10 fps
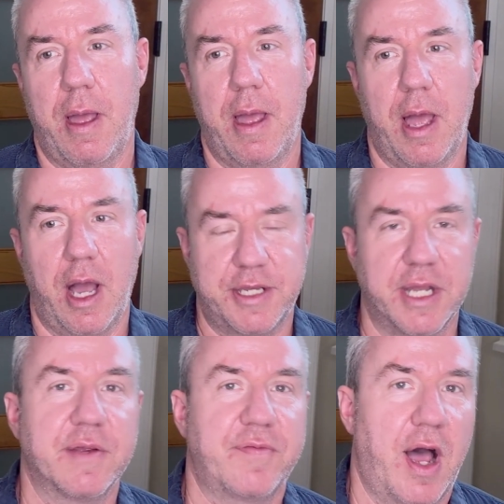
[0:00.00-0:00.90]

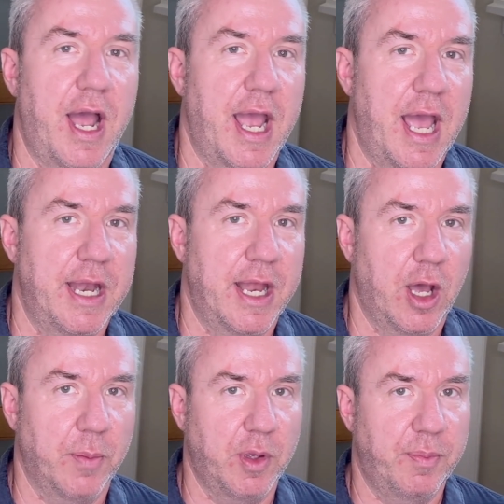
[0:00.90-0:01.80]
identify and
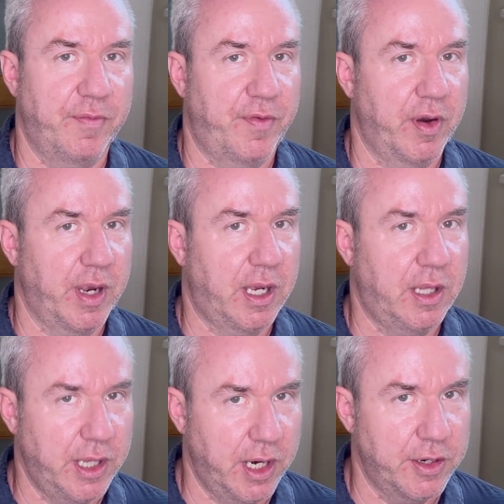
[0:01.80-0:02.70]
help you be very
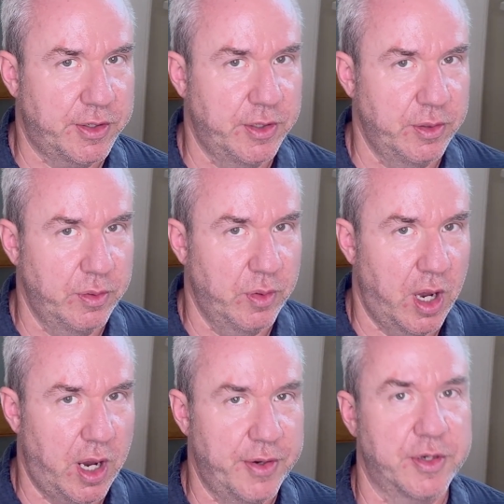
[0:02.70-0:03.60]
clear to
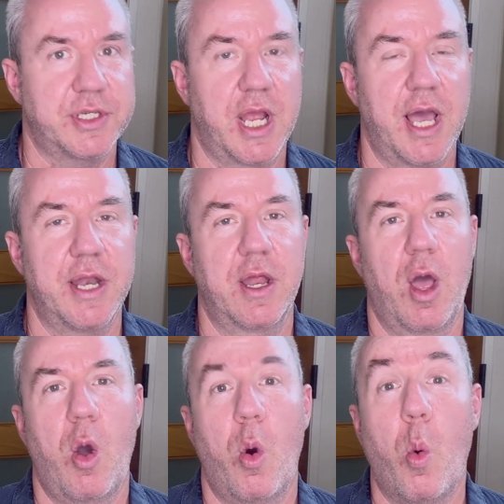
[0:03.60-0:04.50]
understand
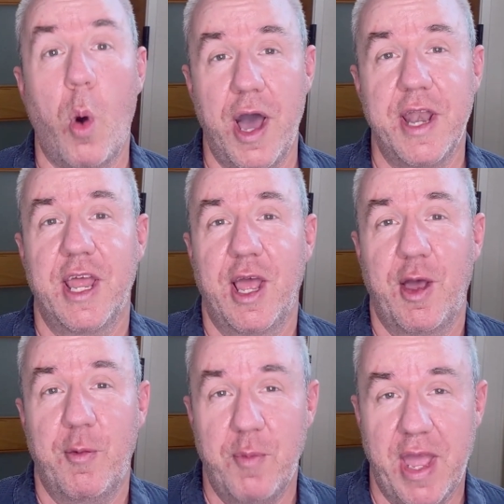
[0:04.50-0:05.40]
what
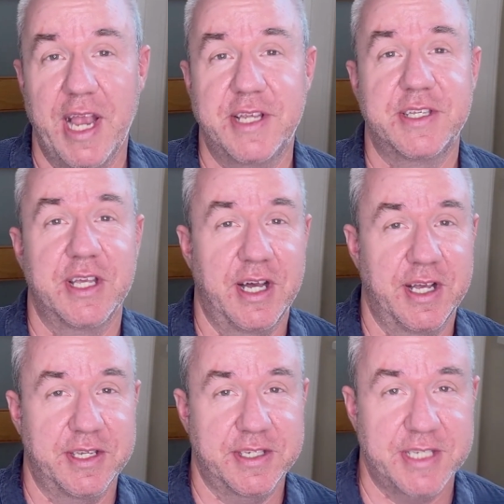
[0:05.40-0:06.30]
makes a
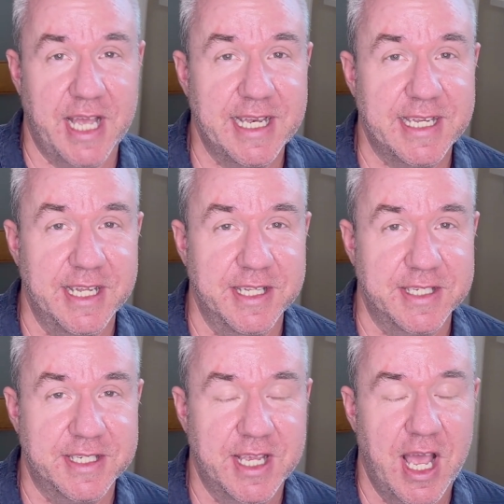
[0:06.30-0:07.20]
sentence.
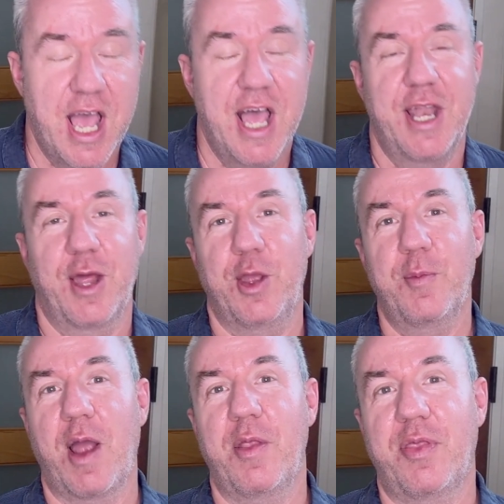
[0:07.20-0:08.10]
Now, you
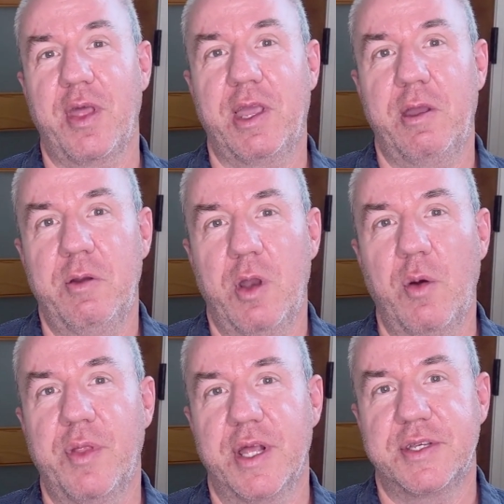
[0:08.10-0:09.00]
might think you know
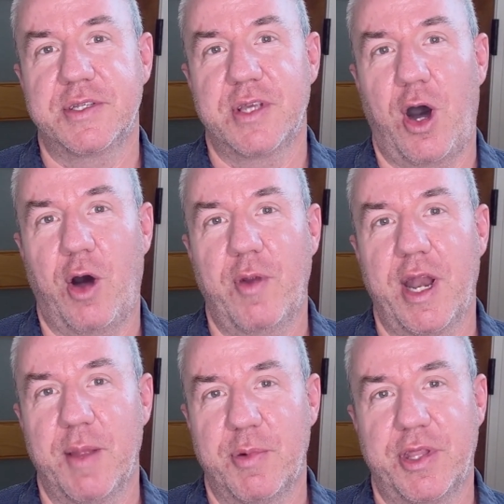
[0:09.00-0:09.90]
this already,
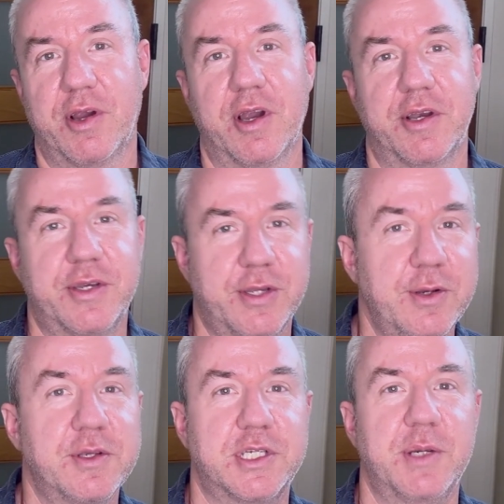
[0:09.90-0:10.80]
but there are two
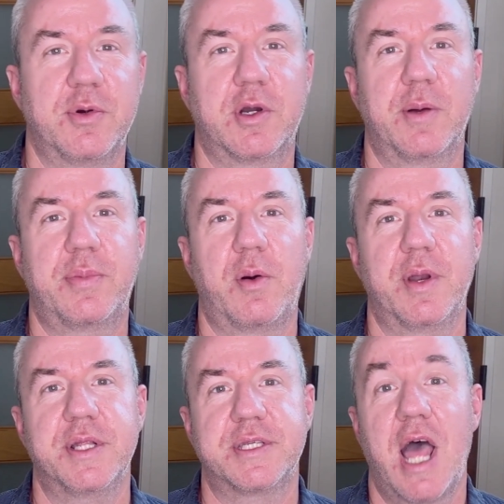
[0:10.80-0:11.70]
simple components
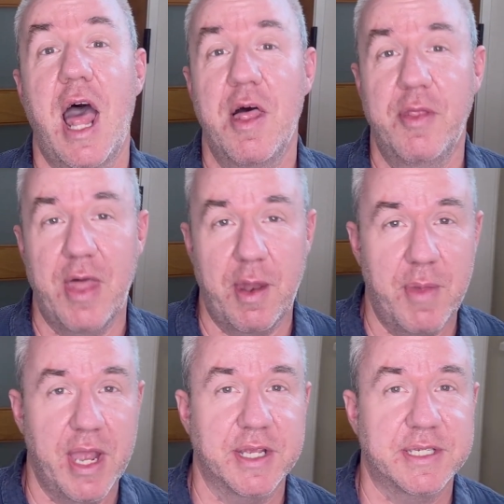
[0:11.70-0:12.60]
that make a
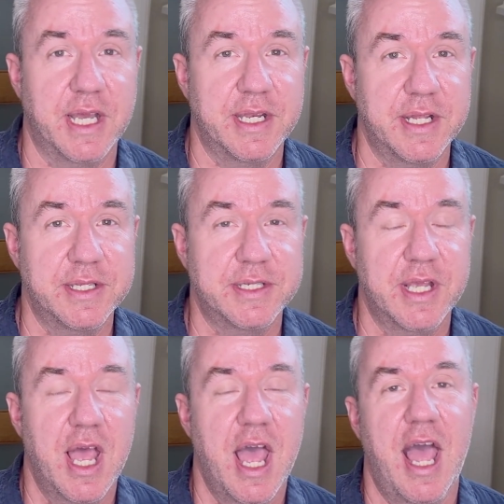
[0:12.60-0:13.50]
sentence,
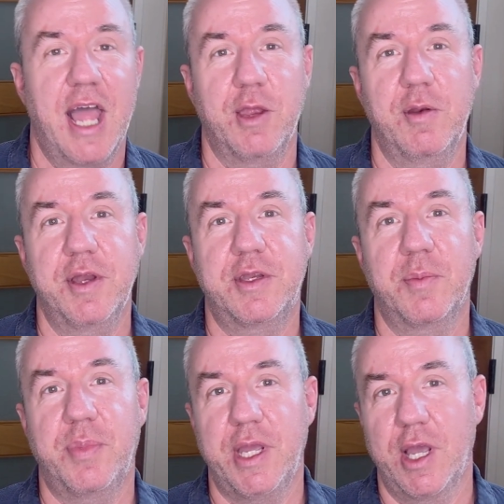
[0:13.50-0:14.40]
and you need to be
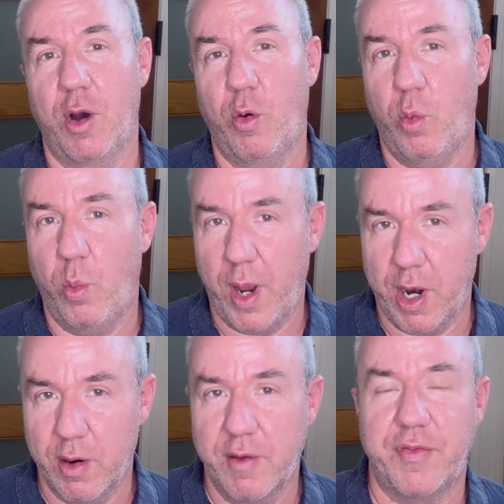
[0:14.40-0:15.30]
aware of
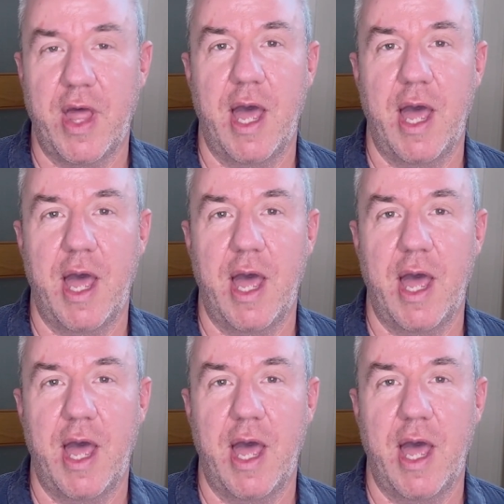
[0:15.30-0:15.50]
them.